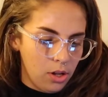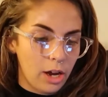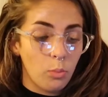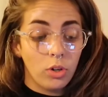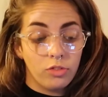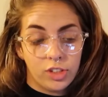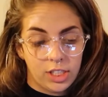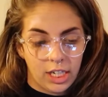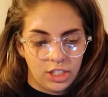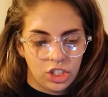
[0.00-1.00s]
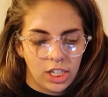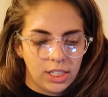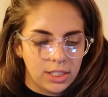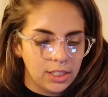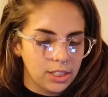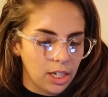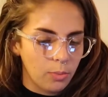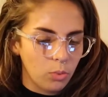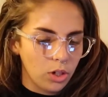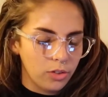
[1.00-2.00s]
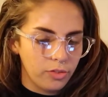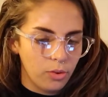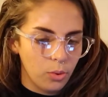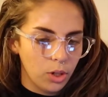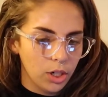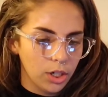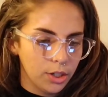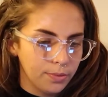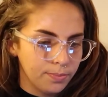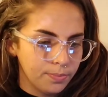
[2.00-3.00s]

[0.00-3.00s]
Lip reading: I'm one for second chances. I'm one for